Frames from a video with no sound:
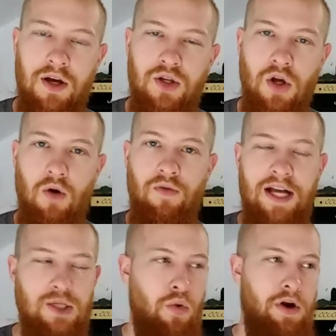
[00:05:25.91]
So
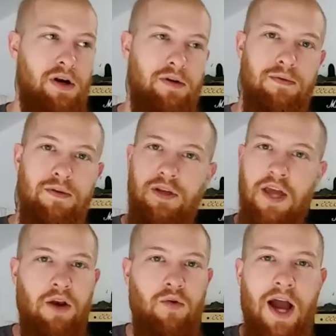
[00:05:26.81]
that's where
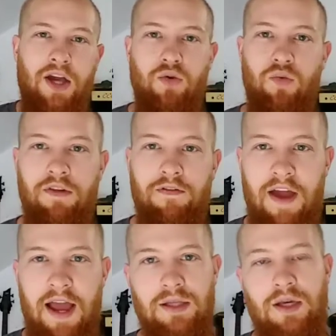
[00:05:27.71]
interaction with your
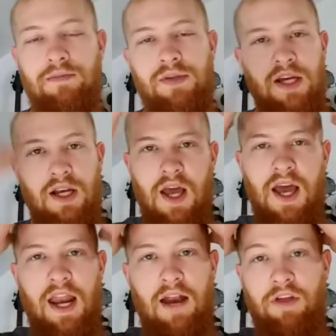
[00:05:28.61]
fans comes in
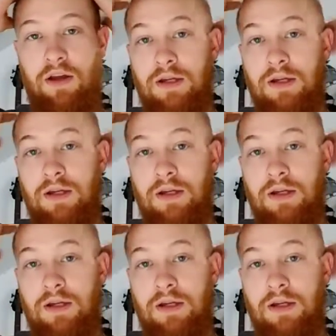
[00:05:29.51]
and everything.